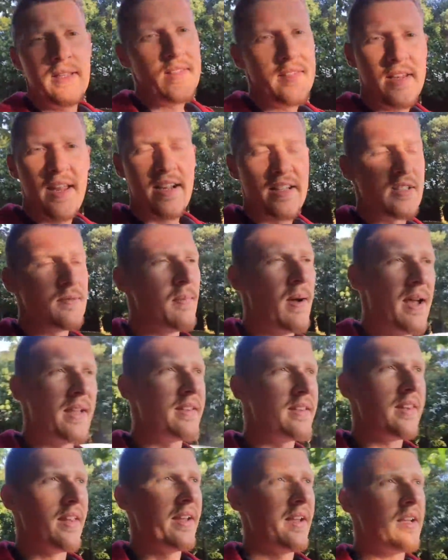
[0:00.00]
the next
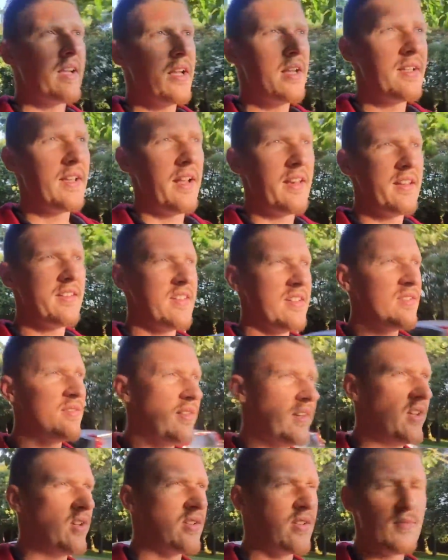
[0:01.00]
month, like not in these
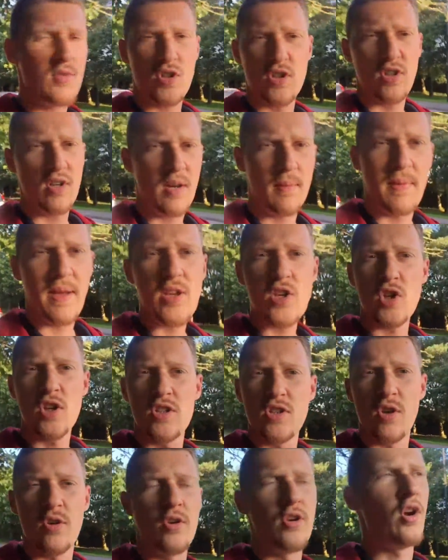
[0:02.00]
videos. I'm just gonna mention
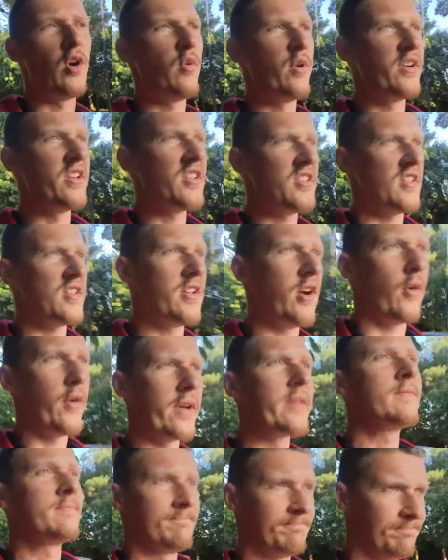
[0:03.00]
it so you know where this is
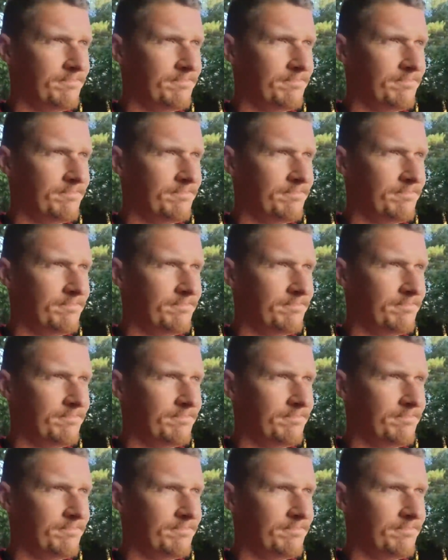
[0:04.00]
going.